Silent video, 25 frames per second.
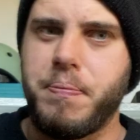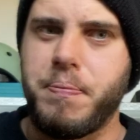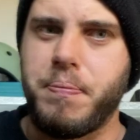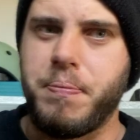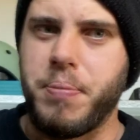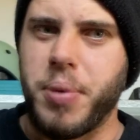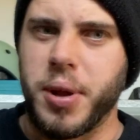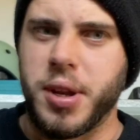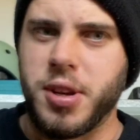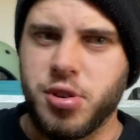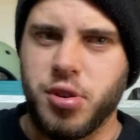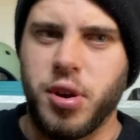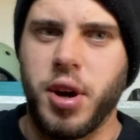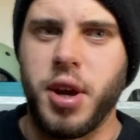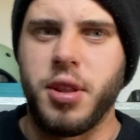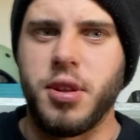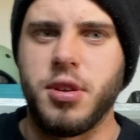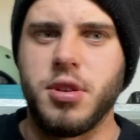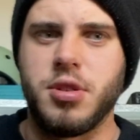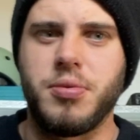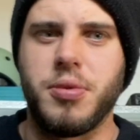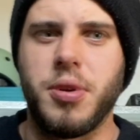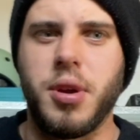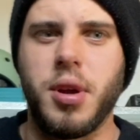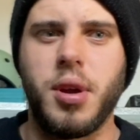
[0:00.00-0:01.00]
But try
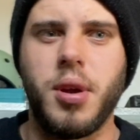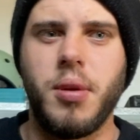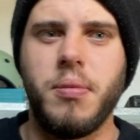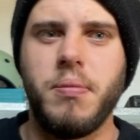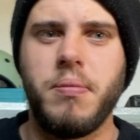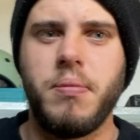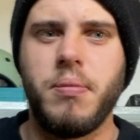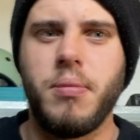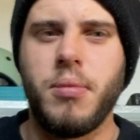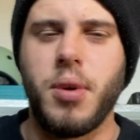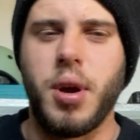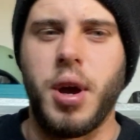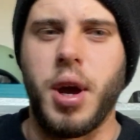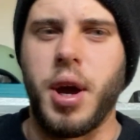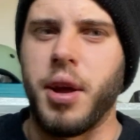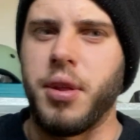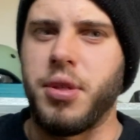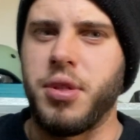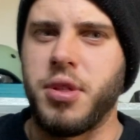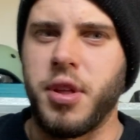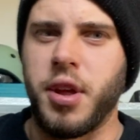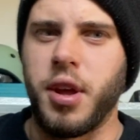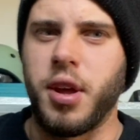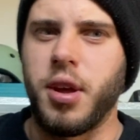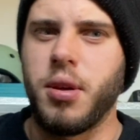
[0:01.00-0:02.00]
this rig. I
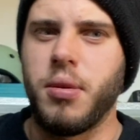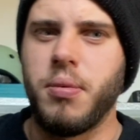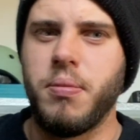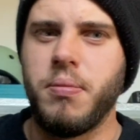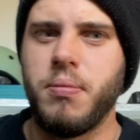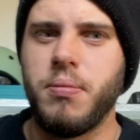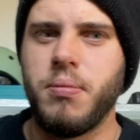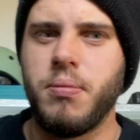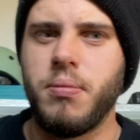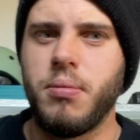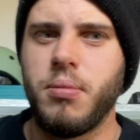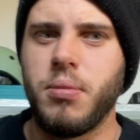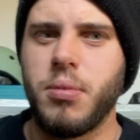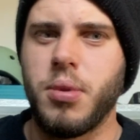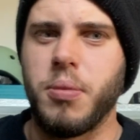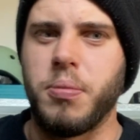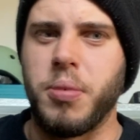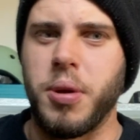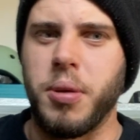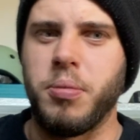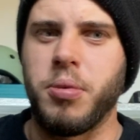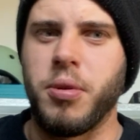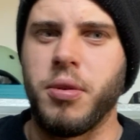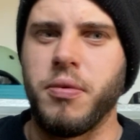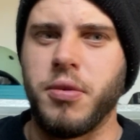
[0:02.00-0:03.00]
think the
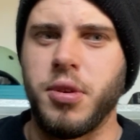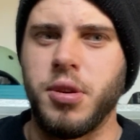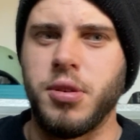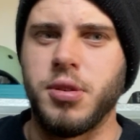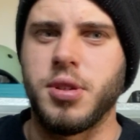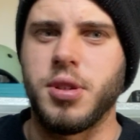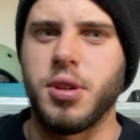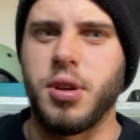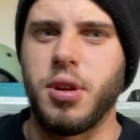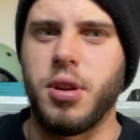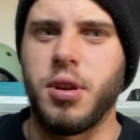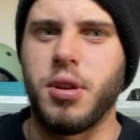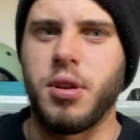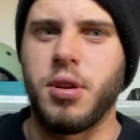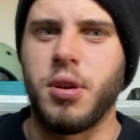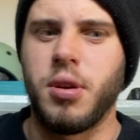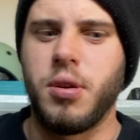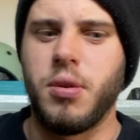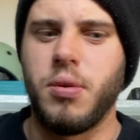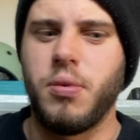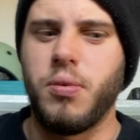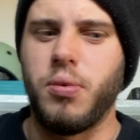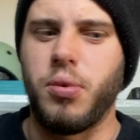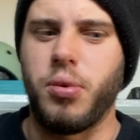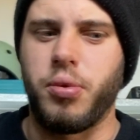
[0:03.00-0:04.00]
people of New Zealand
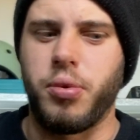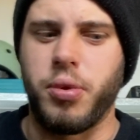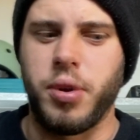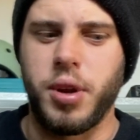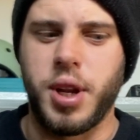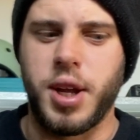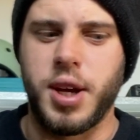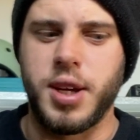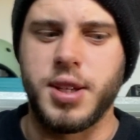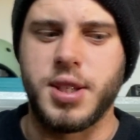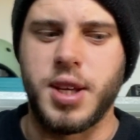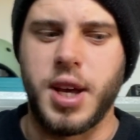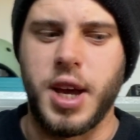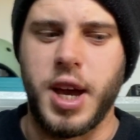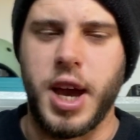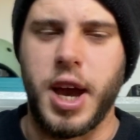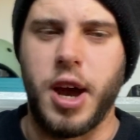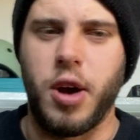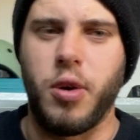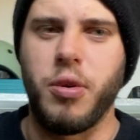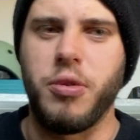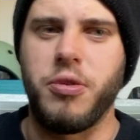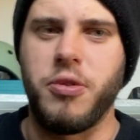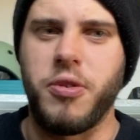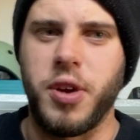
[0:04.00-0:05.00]
will realize
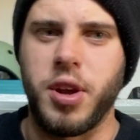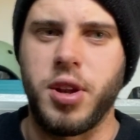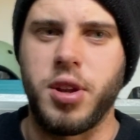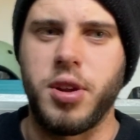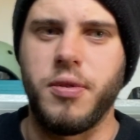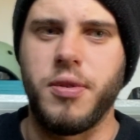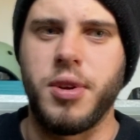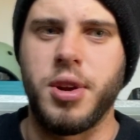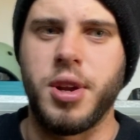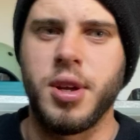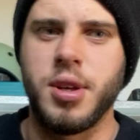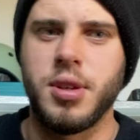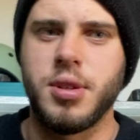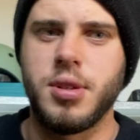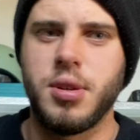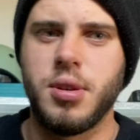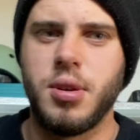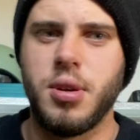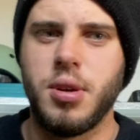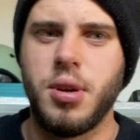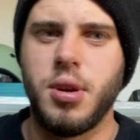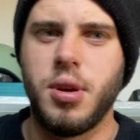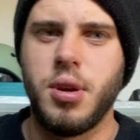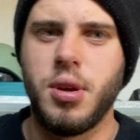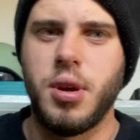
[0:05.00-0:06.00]
how effective it is,
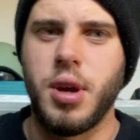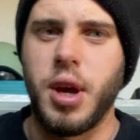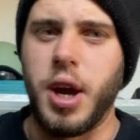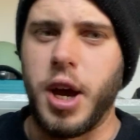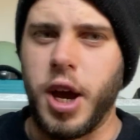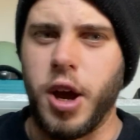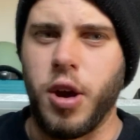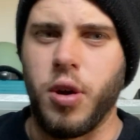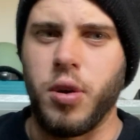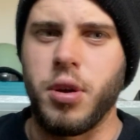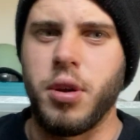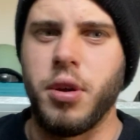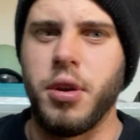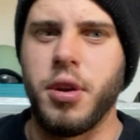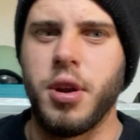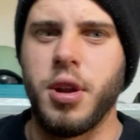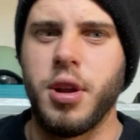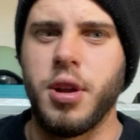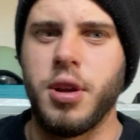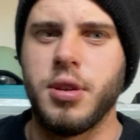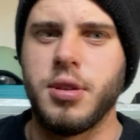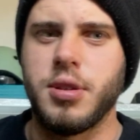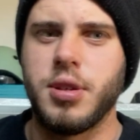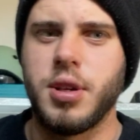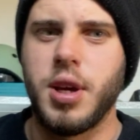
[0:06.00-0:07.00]
how good it
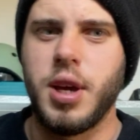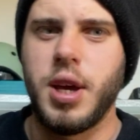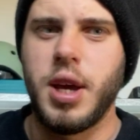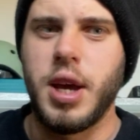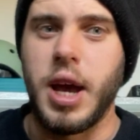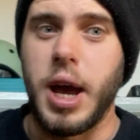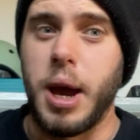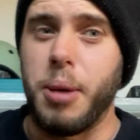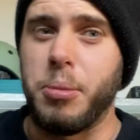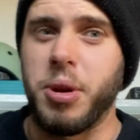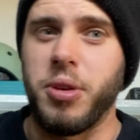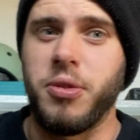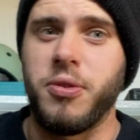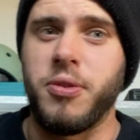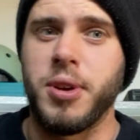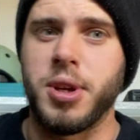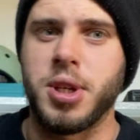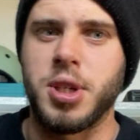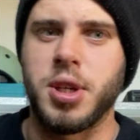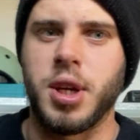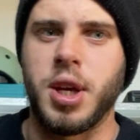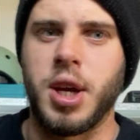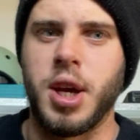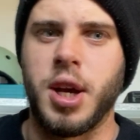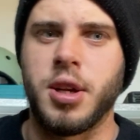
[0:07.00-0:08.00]
is, how many fish
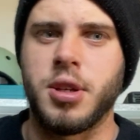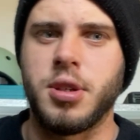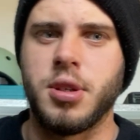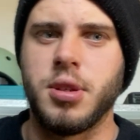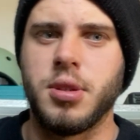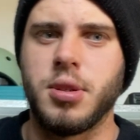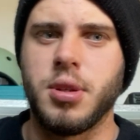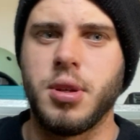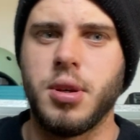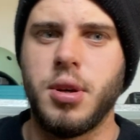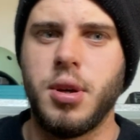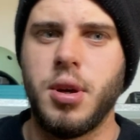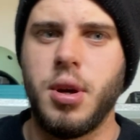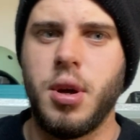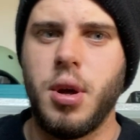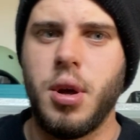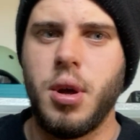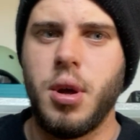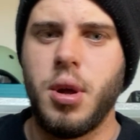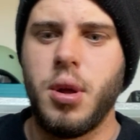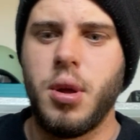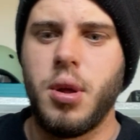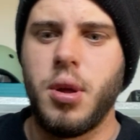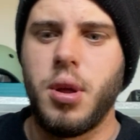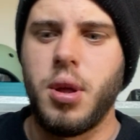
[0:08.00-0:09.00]
it catches.
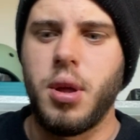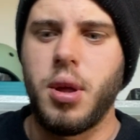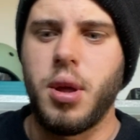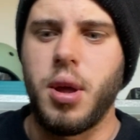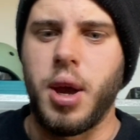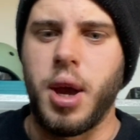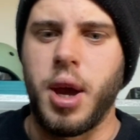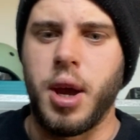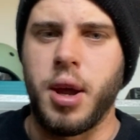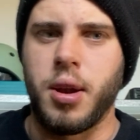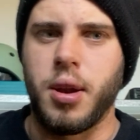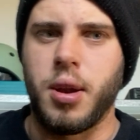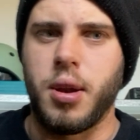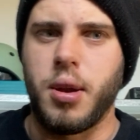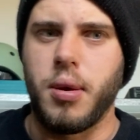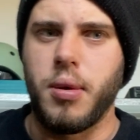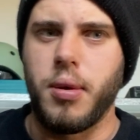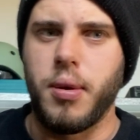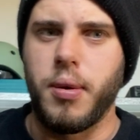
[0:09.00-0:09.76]
And